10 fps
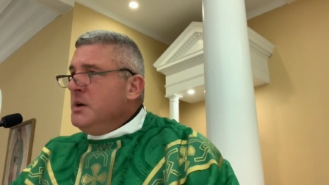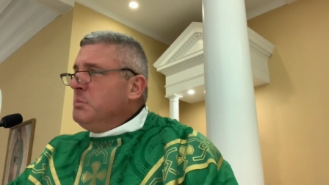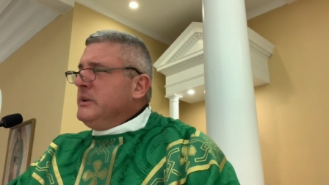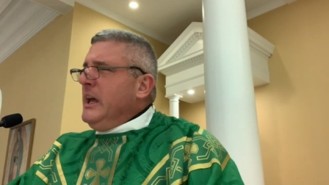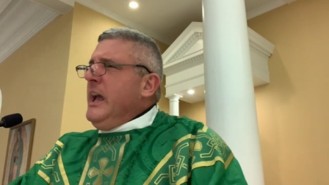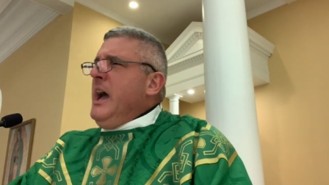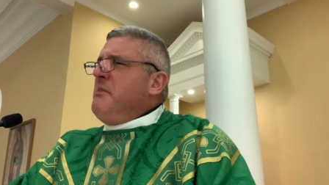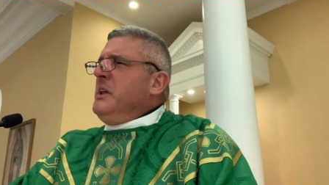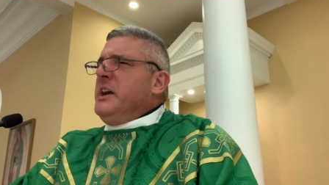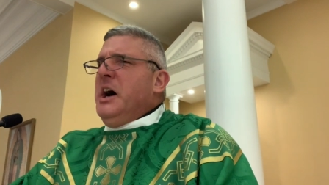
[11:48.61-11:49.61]
But they
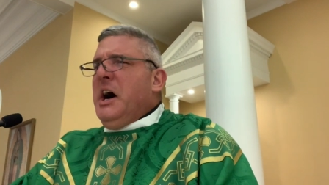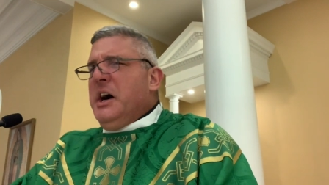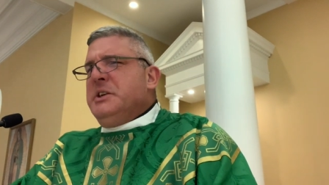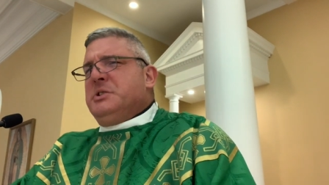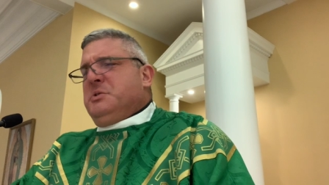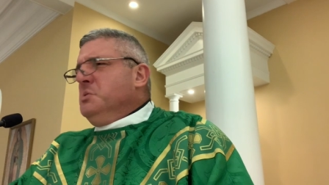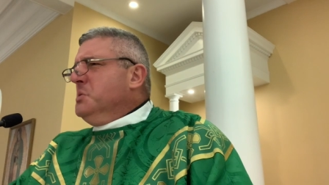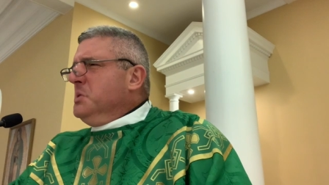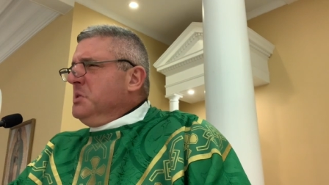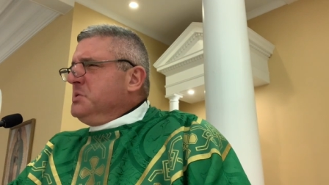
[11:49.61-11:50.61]
have like a high
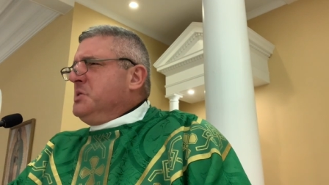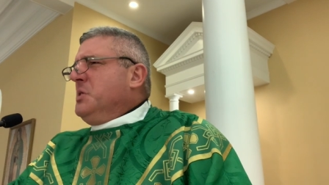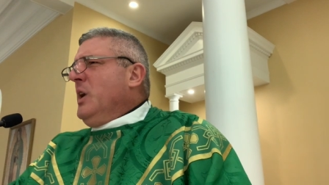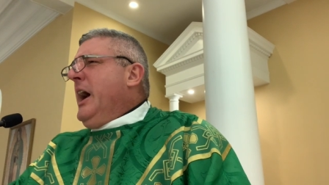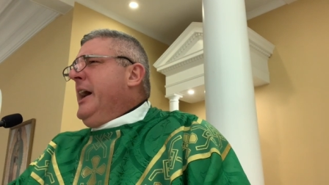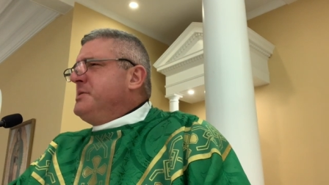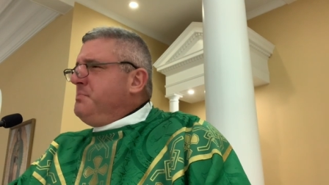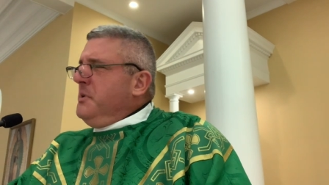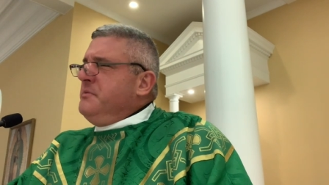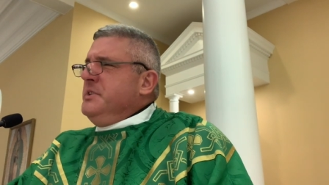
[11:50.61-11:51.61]
schooler's
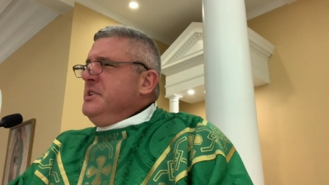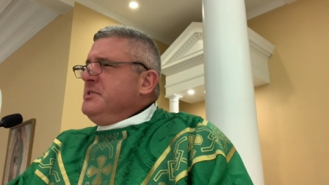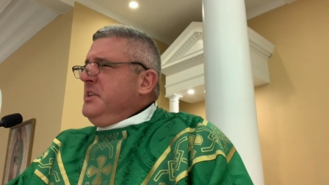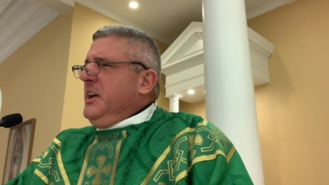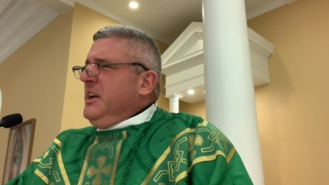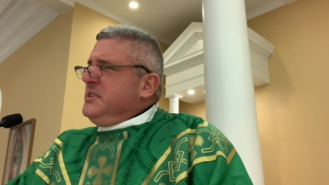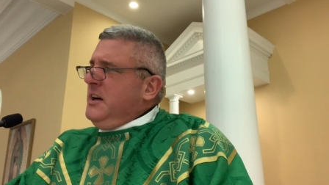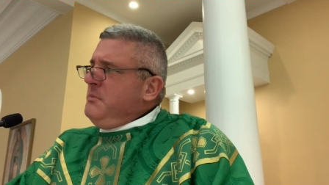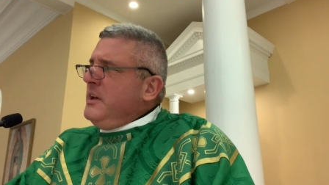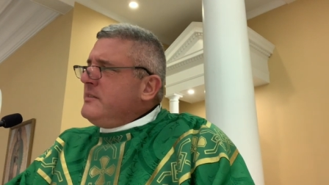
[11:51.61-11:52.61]
grasp of these things.
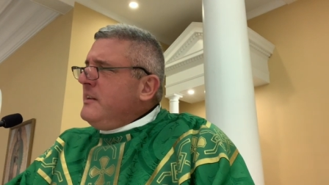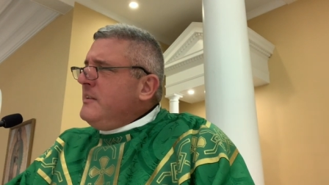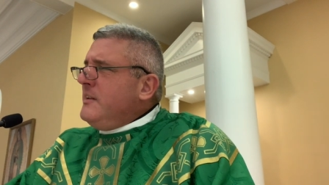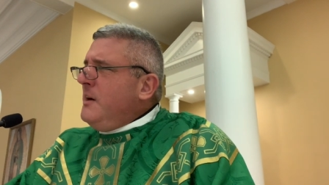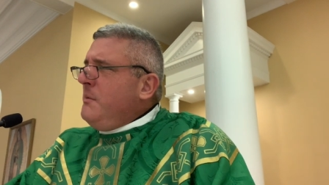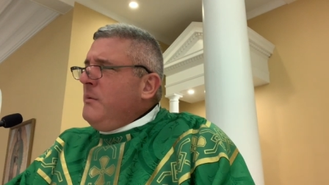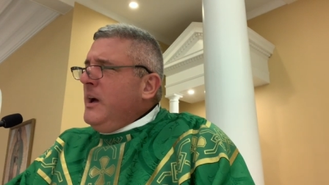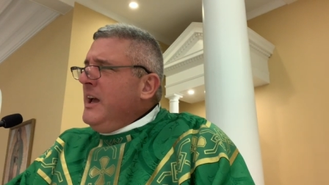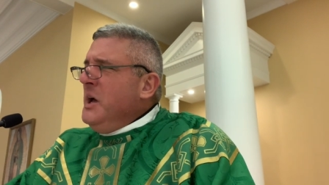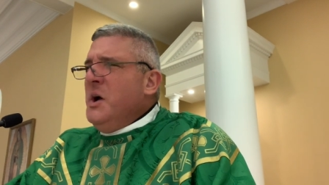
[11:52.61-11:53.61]
I'm listening to them, I'm
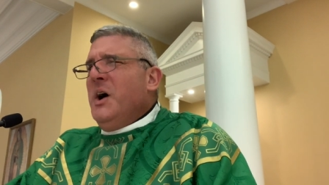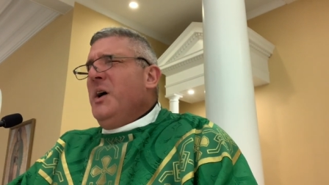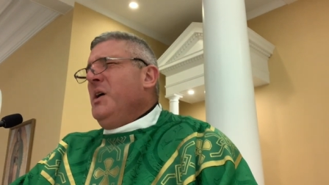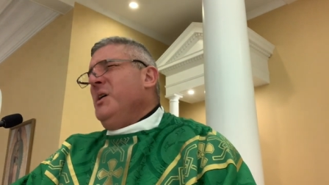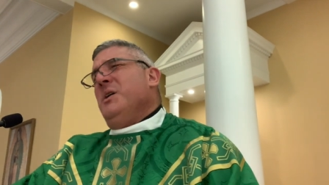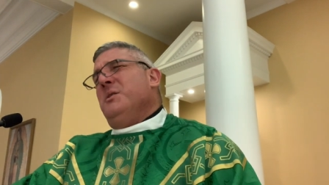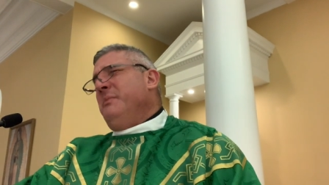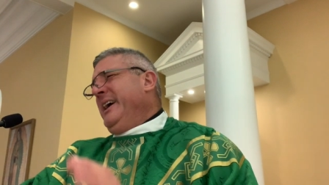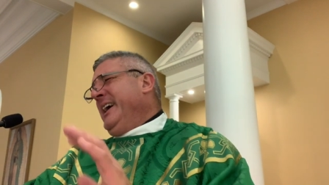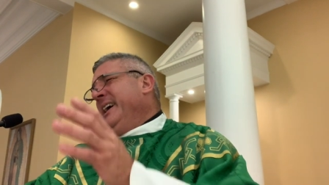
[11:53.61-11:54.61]
like, oh
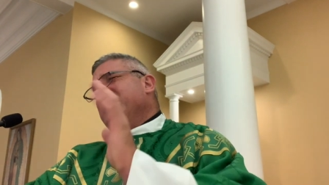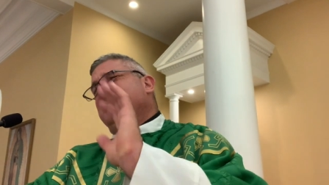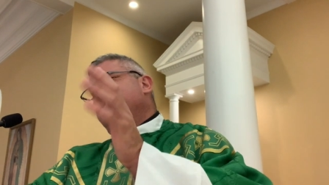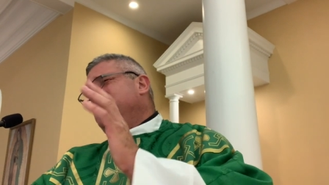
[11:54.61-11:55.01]
man,